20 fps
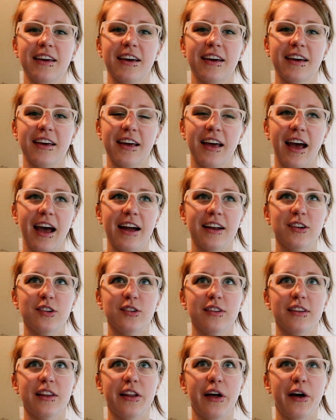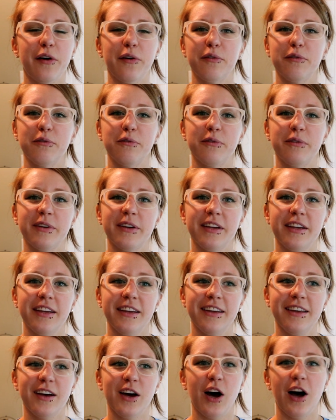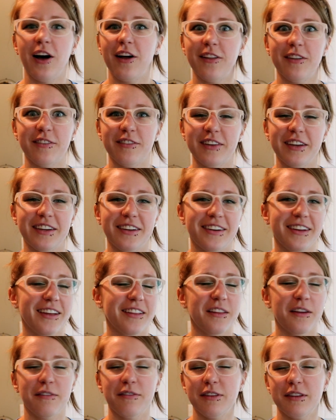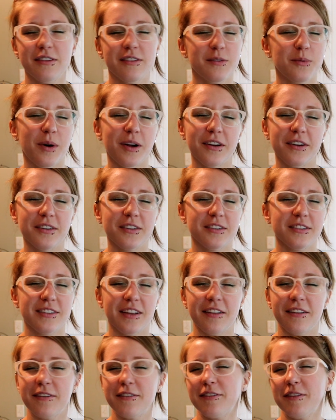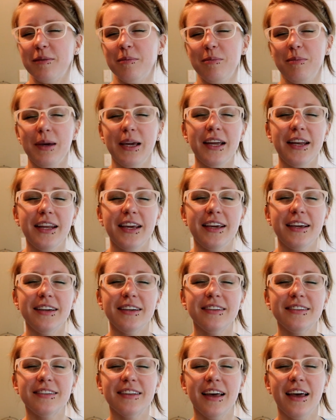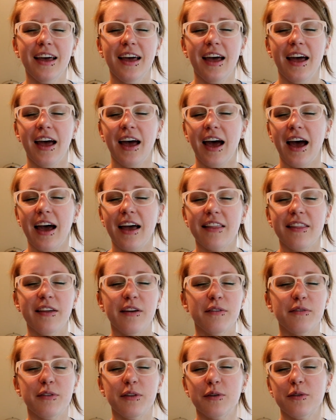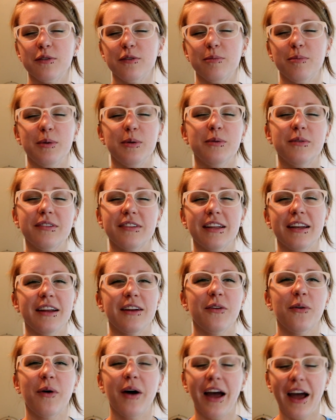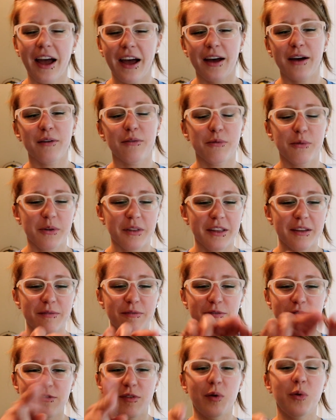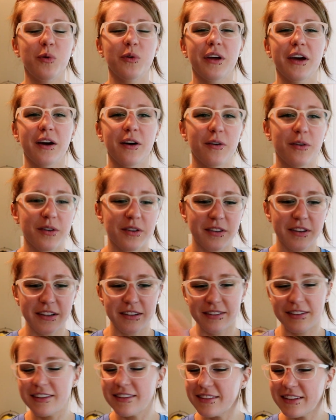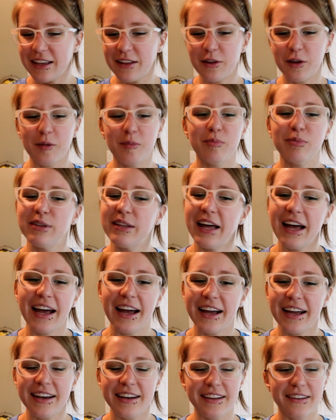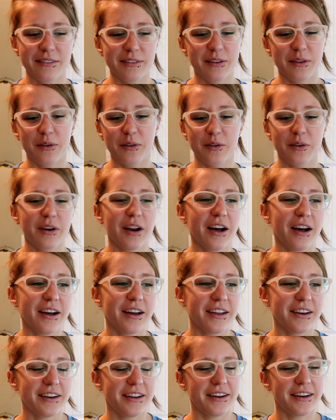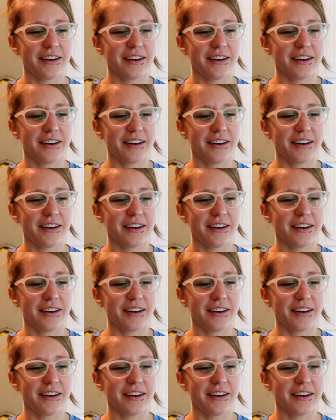Like, I just love all of it. I love the sweaters, I love the beanies, I love those boots that I don't have where they fold out and they look plaid even though they're not.